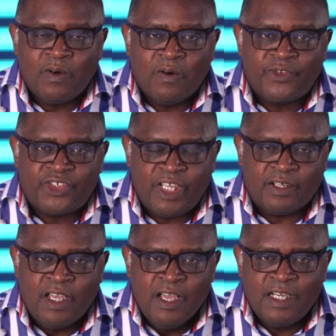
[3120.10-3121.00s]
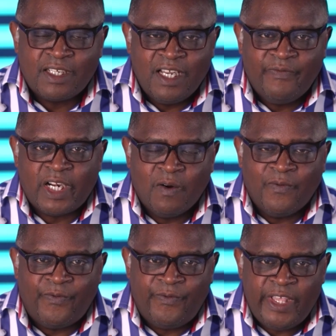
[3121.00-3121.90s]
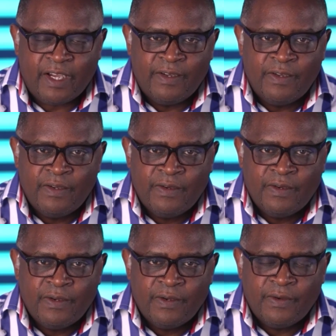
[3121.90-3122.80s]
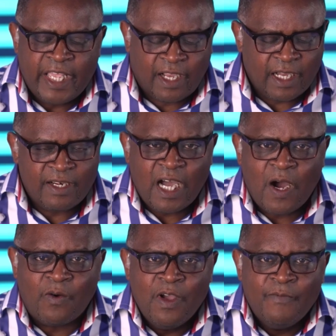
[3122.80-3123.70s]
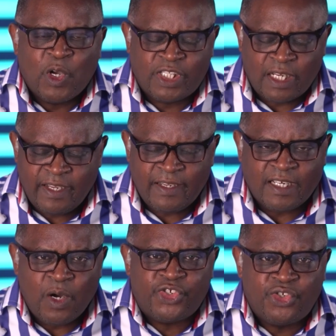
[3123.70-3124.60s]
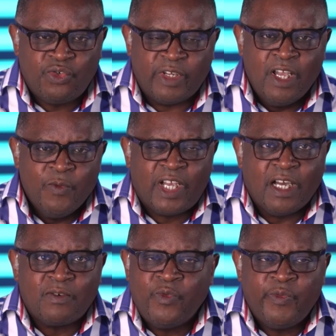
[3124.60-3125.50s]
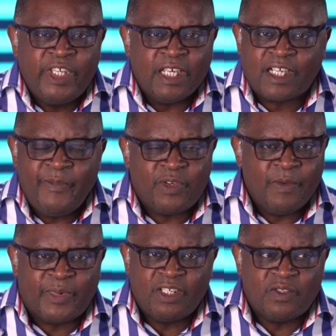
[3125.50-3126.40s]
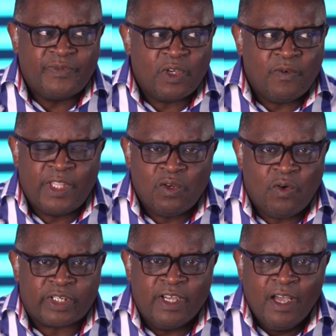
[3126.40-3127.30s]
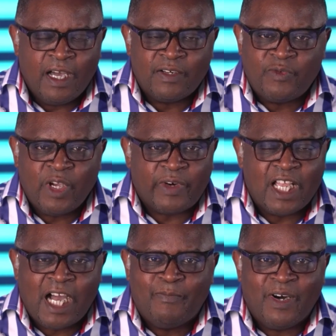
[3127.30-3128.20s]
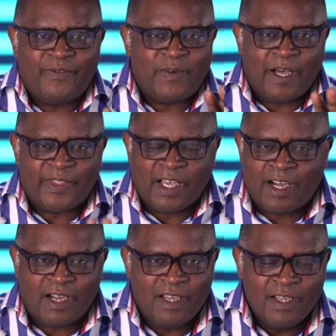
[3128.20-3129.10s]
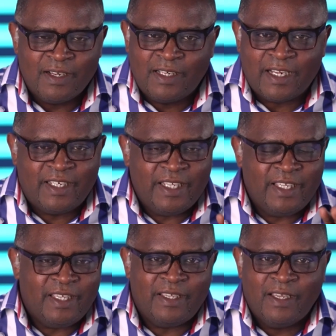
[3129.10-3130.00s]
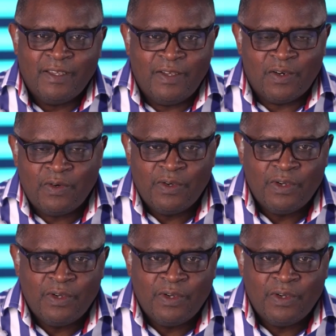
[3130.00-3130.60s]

of sin, the slavery of fear. They can now, because they are now children, we just come into the presence of the Lord and we're crying, Abba, Father, Daddy, you know.